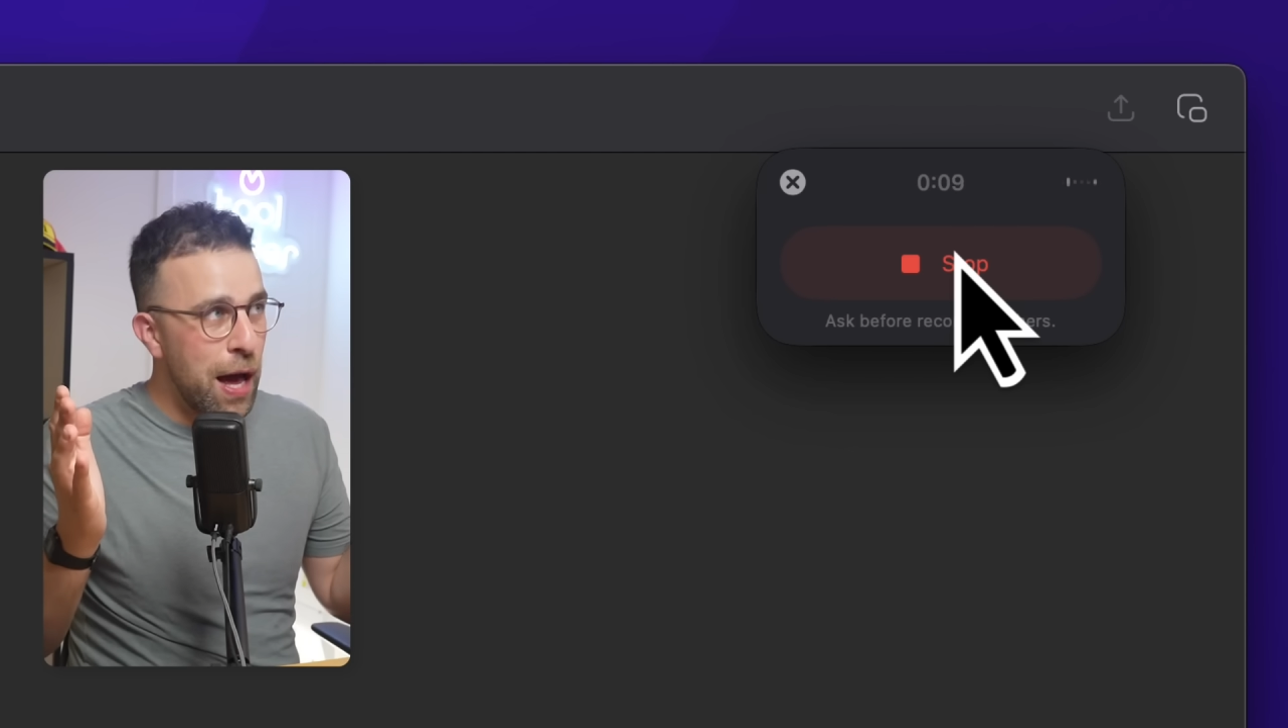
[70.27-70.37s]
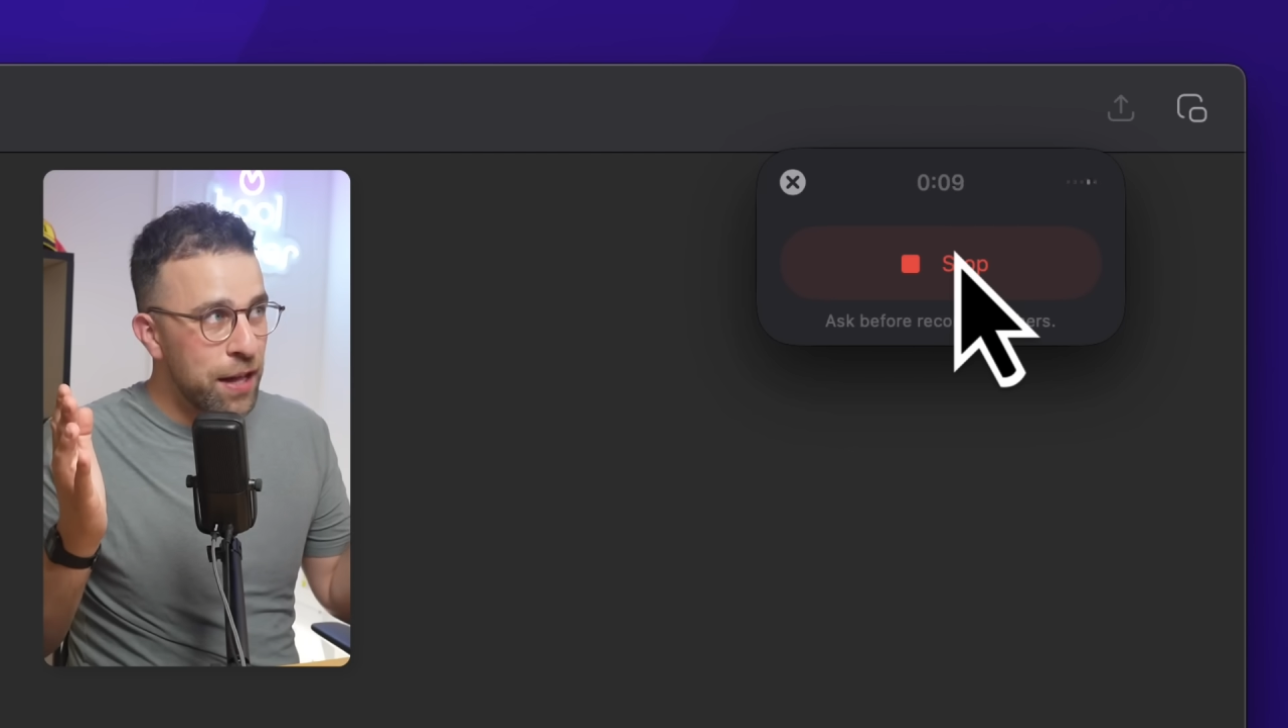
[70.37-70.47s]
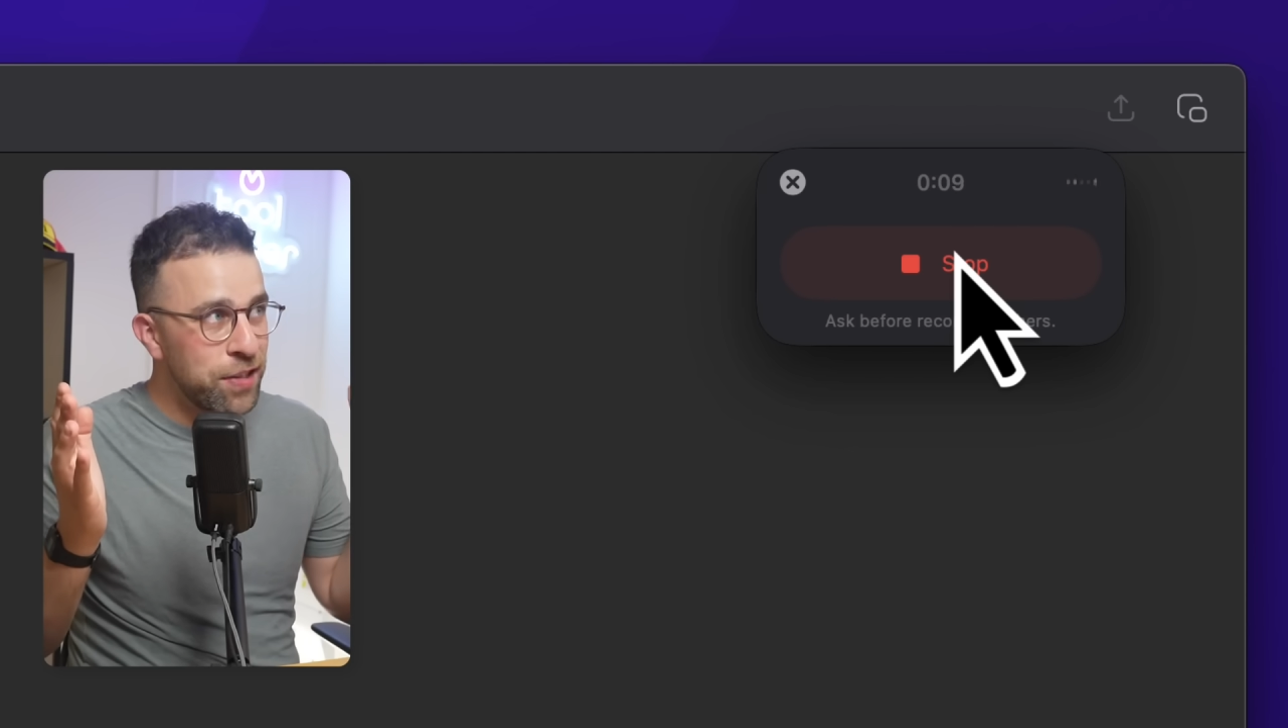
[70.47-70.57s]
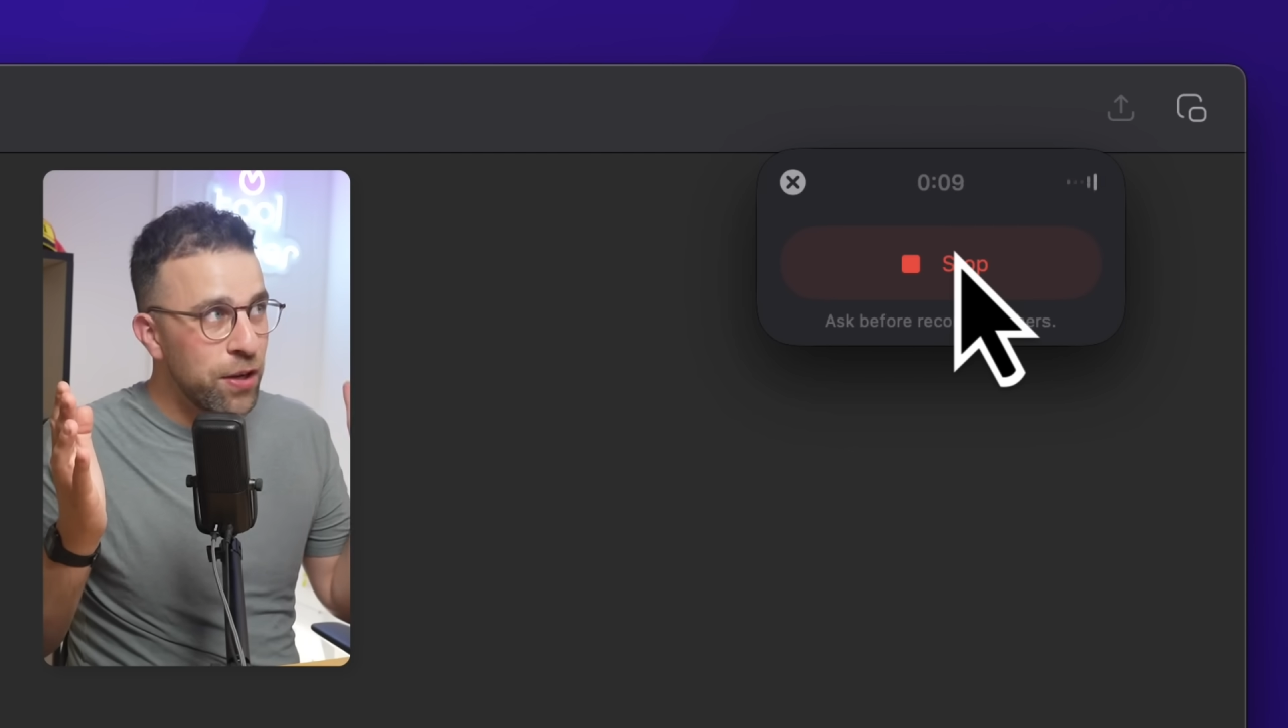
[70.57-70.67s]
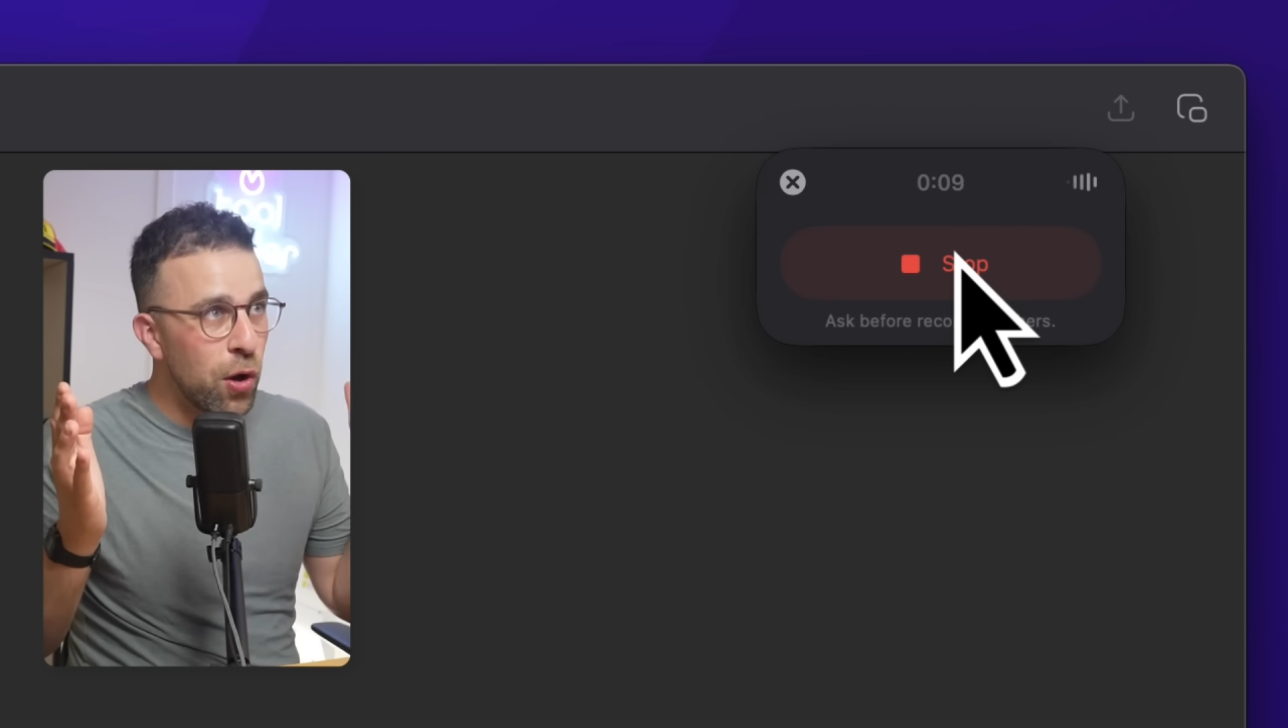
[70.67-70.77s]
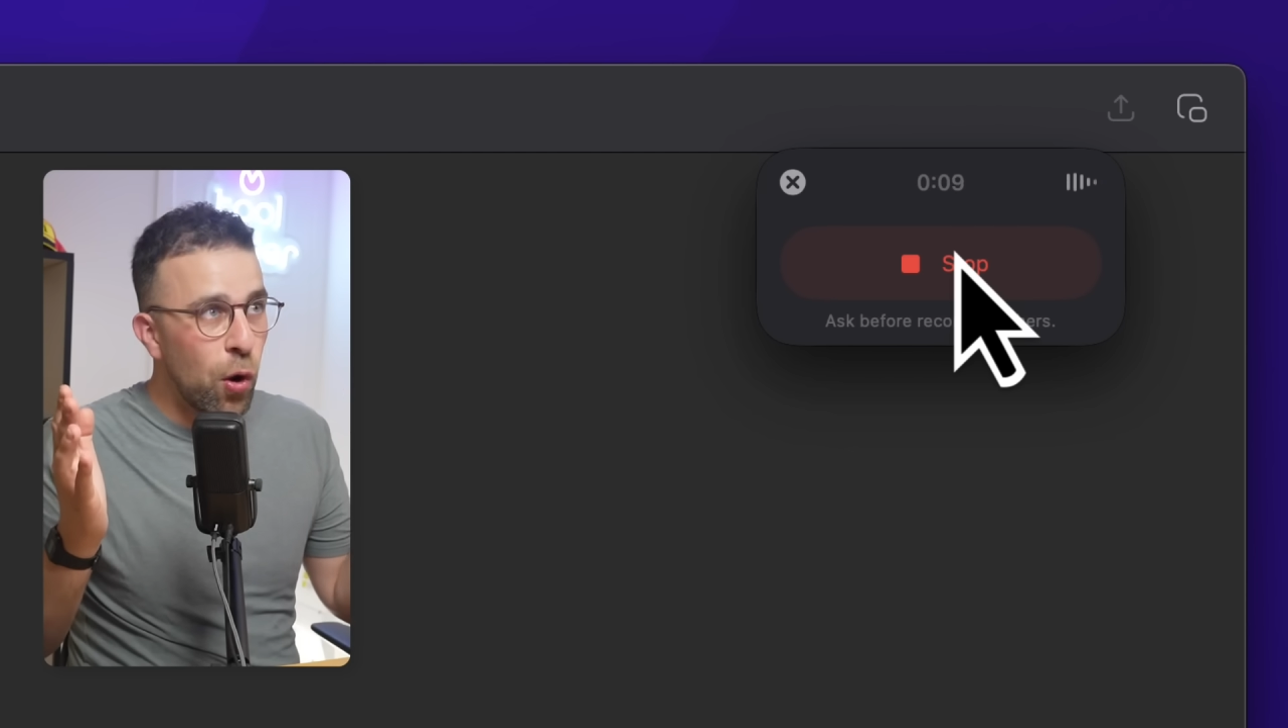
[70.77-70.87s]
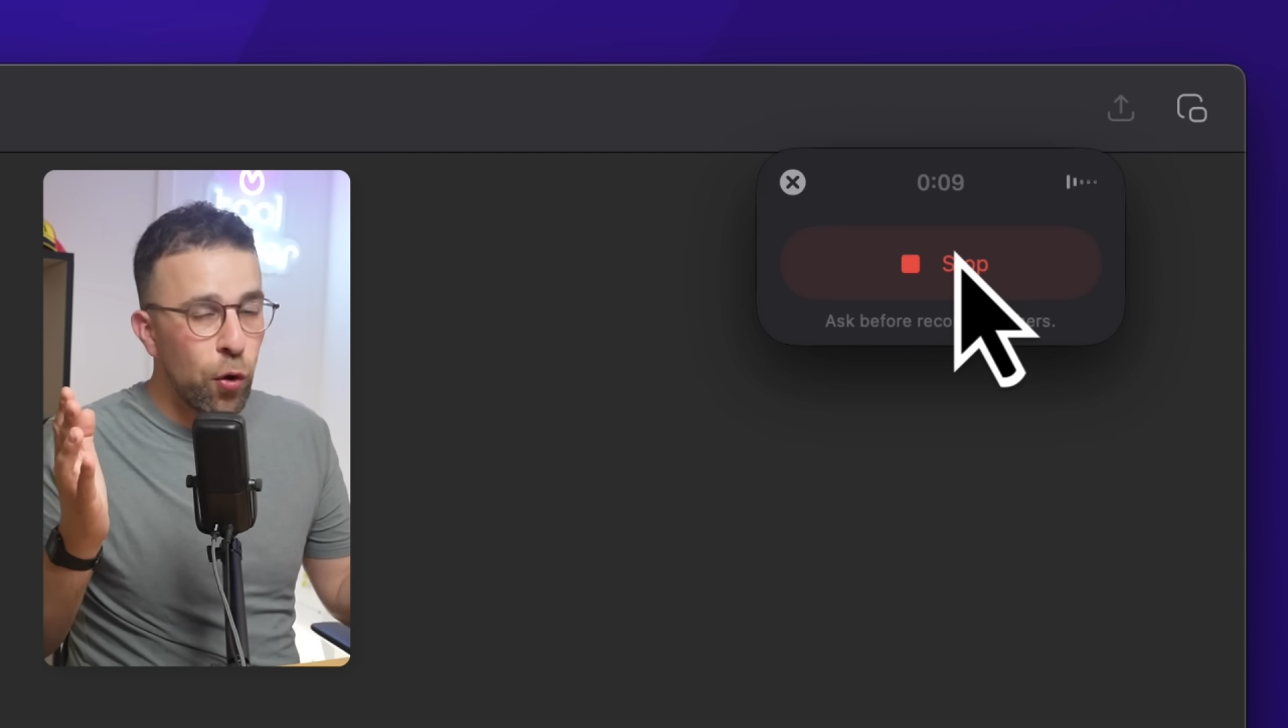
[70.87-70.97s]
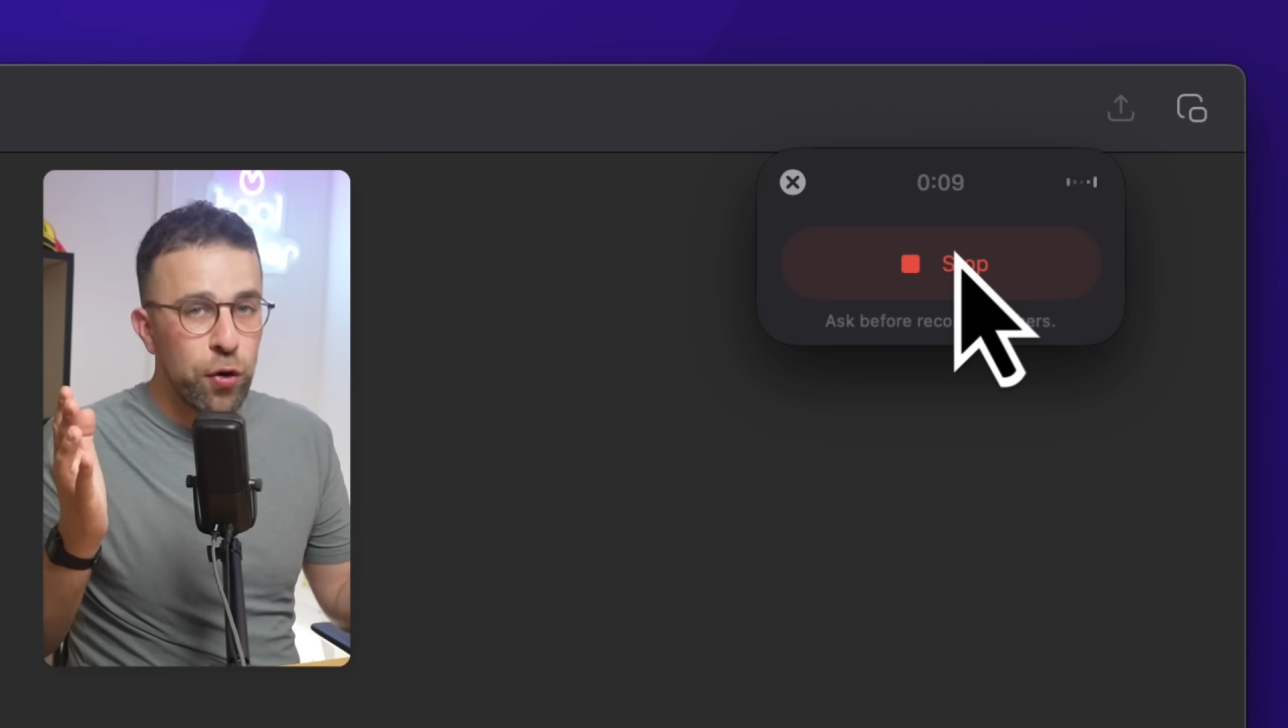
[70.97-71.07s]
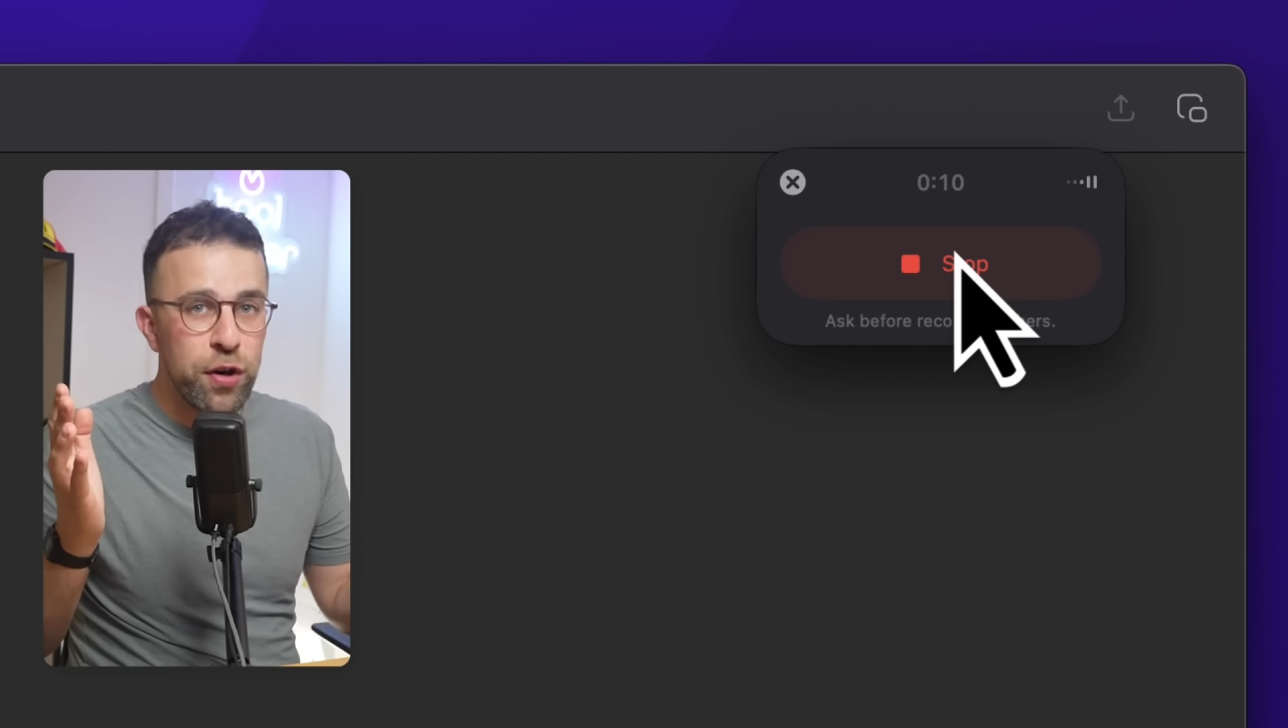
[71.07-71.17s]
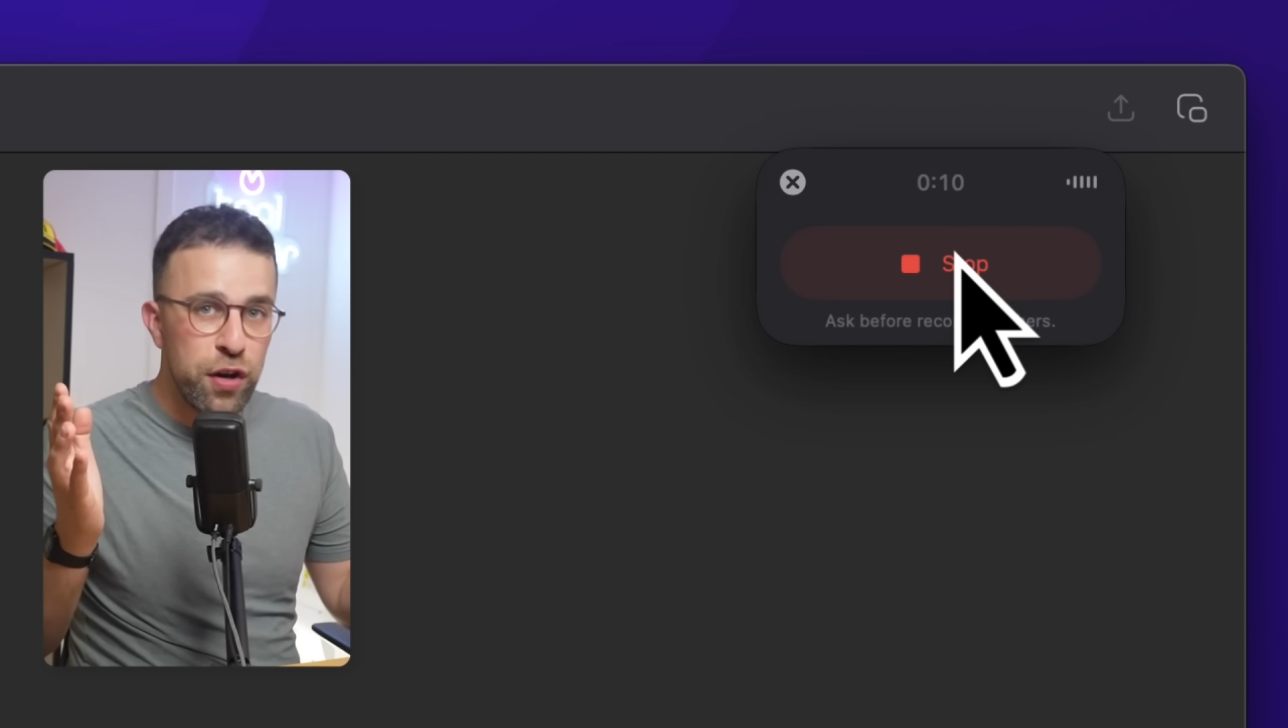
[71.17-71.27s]
as in
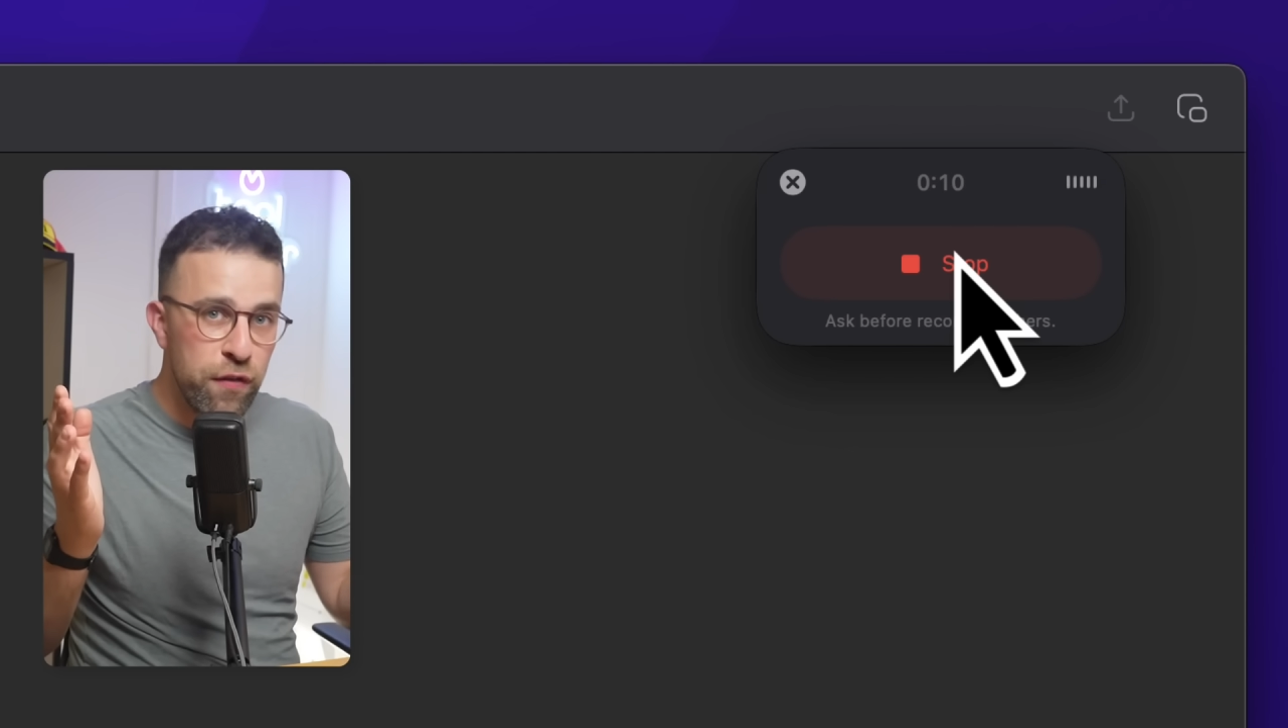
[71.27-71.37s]
on